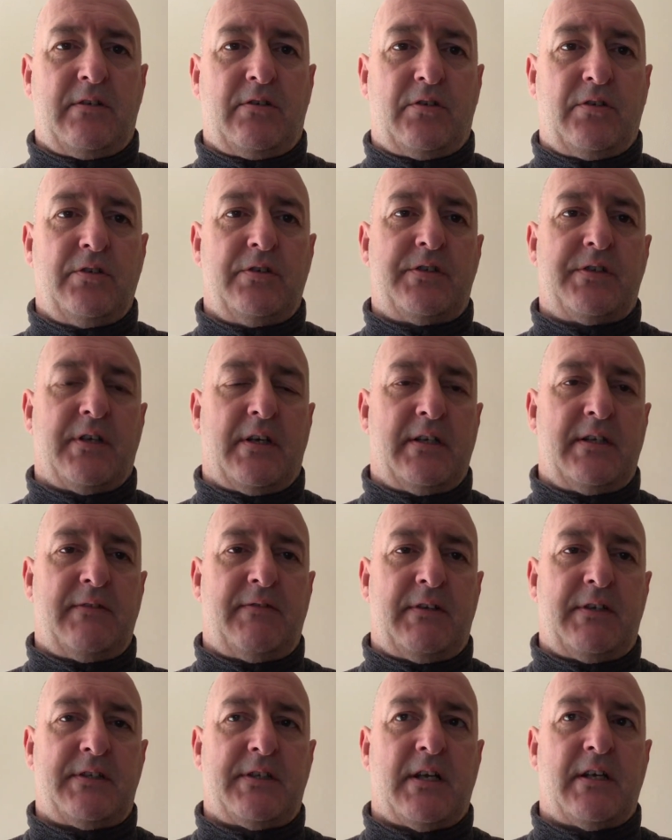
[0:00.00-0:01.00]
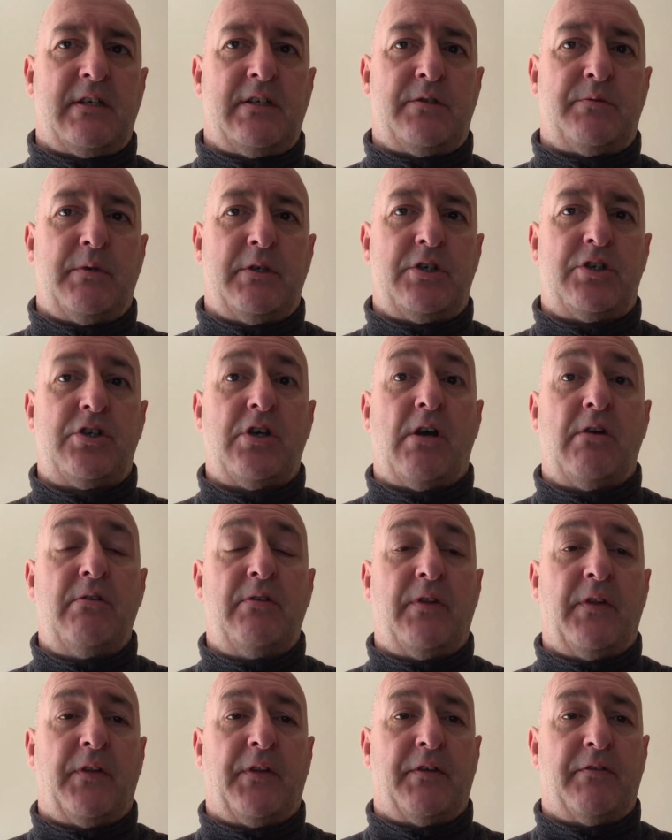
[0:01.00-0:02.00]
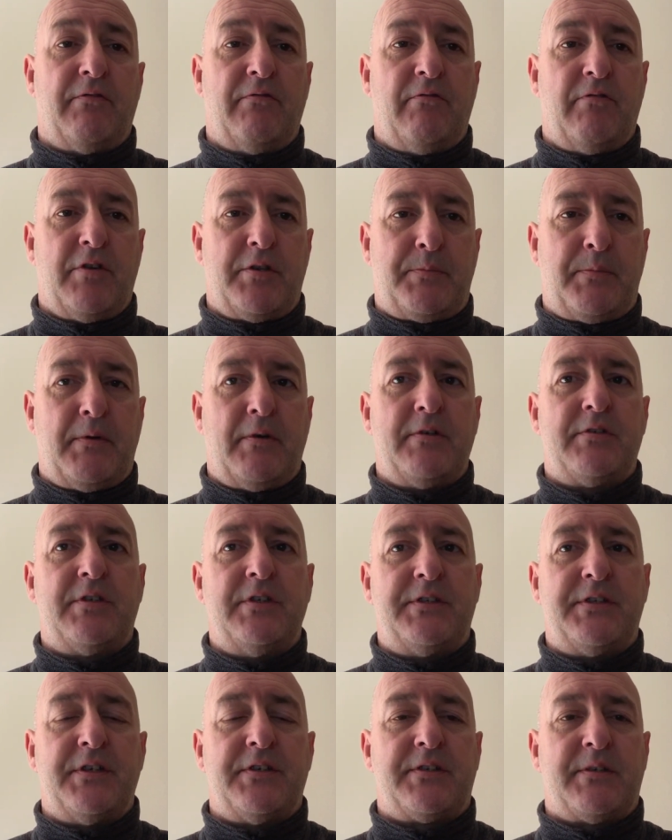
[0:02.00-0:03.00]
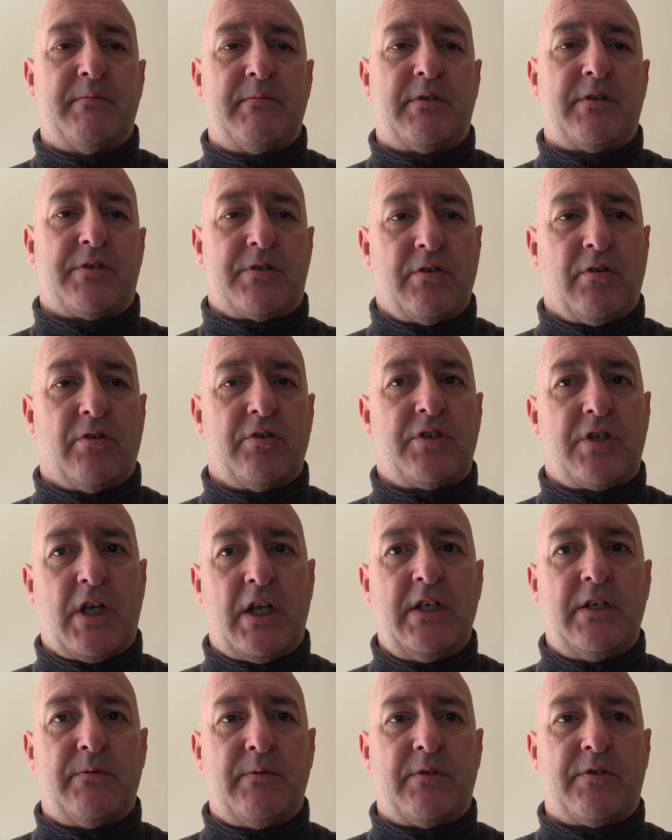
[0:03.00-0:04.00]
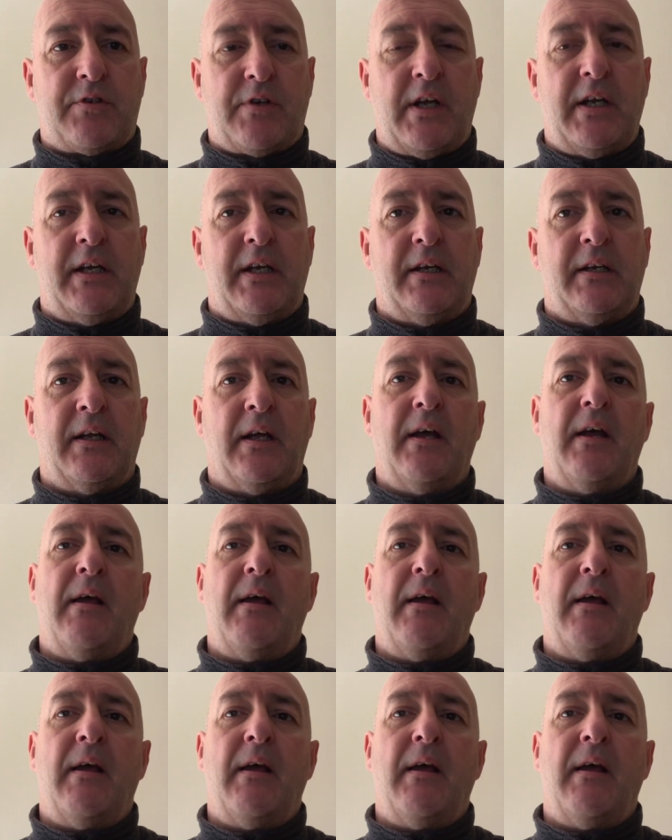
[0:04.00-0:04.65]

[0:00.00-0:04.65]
good scientific studies, which show that the respiratory system does not change with training.